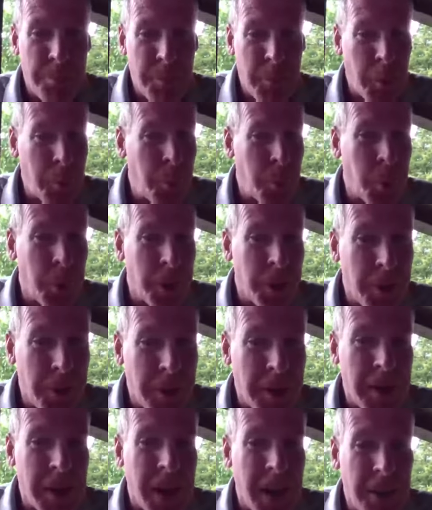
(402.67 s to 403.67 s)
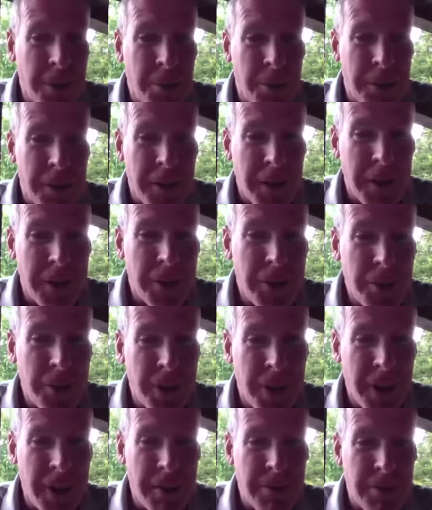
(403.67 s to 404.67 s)
bore you to death with the
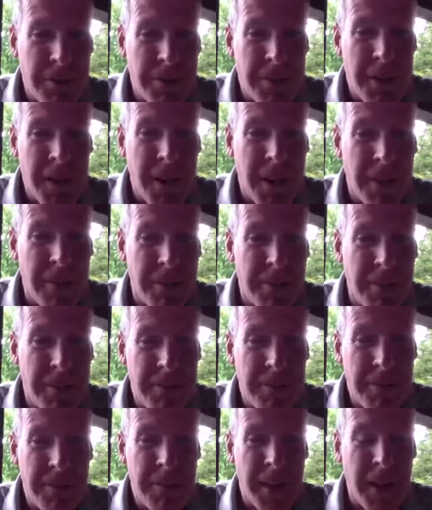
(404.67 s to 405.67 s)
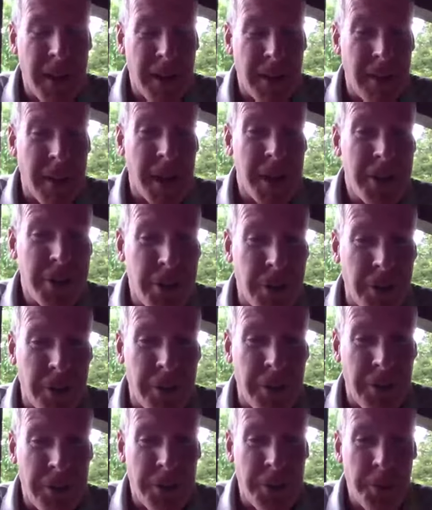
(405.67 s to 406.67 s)
history of glaciers
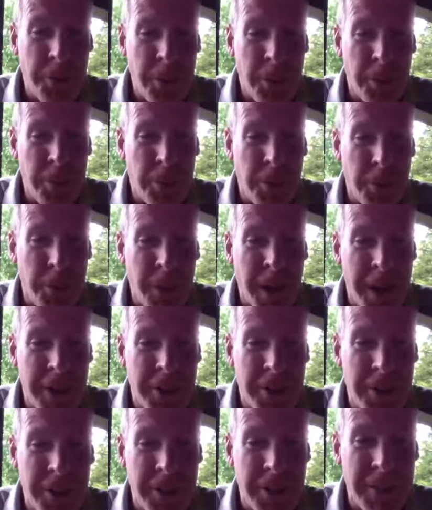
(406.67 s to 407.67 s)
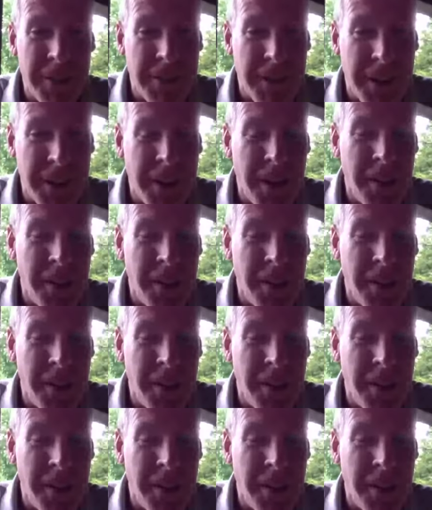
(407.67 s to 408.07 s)
and soil formation and all